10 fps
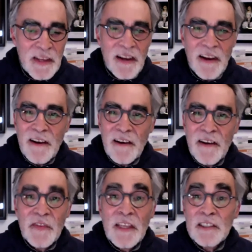Uh,
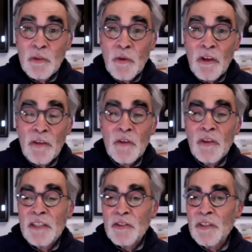thanks to all of you
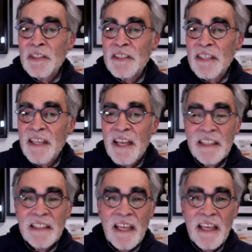that joined us
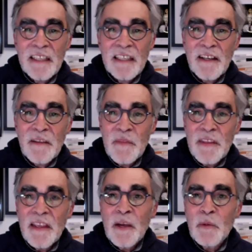tonight, and uh,
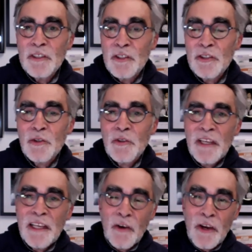we'll see you soon.
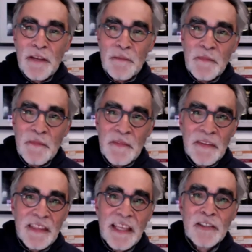Eloy,
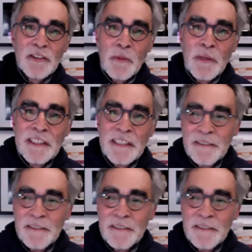thank you so much.